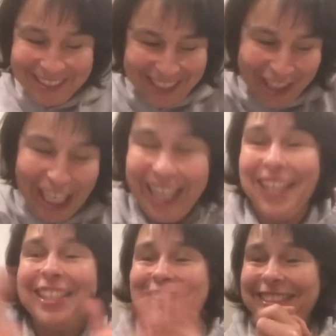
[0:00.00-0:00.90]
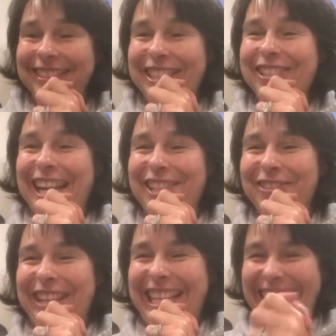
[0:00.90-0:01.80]
Okay, you guys
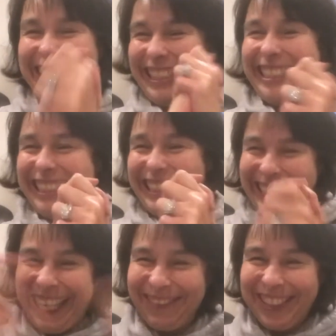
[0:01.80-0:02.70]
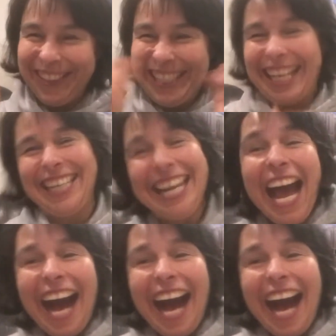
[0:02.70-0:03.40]
ready? Oh, I'm so excited.